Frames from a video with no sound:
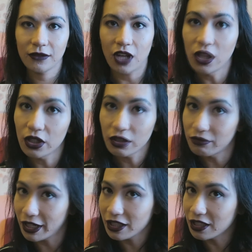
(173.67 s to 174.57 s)
color
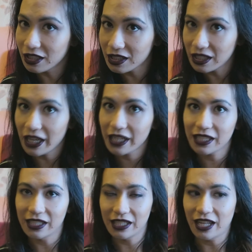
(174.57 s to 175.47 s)
correcting these
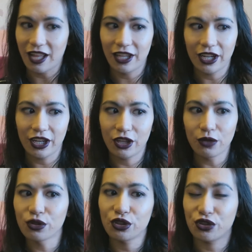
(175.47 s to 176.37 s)
days. Isn't that like a
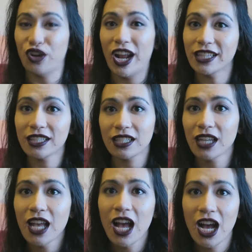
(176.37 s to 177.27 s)
huge
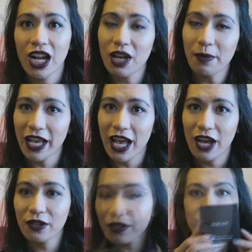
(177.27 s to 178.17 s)
trend coming
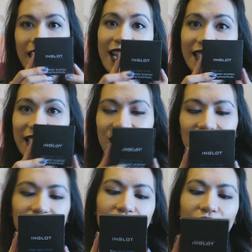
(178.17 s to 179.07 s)
out? Next, I
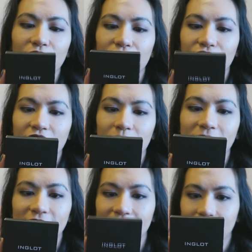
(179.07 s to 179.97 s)
got another Freedom
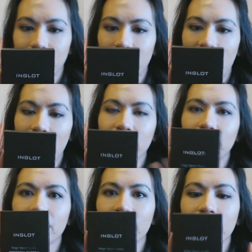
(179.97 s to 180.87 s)
System
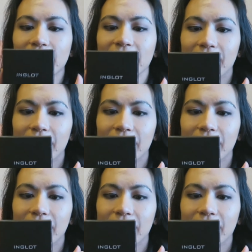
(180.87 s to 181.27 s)
powder. This